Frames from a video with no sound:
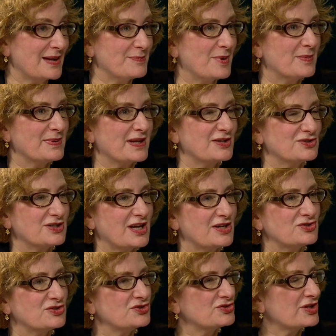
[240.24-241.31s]
and public
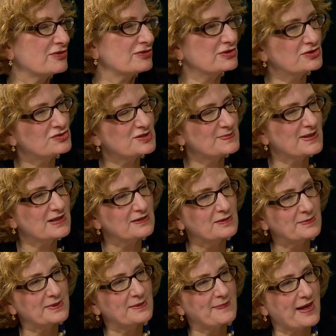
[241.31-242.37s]
education in general. Could you speak a little
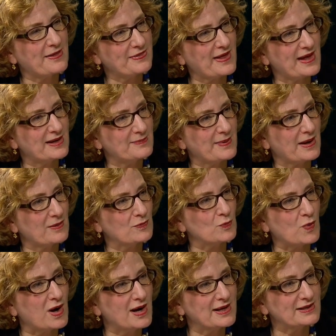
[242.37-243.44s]
bit about that, about
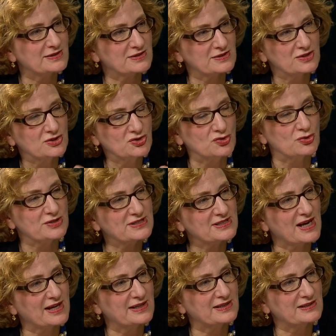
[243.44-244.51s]
why it's
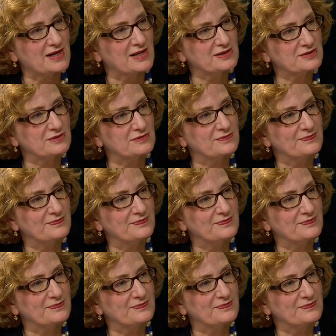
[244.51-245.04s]
short-sighted not to?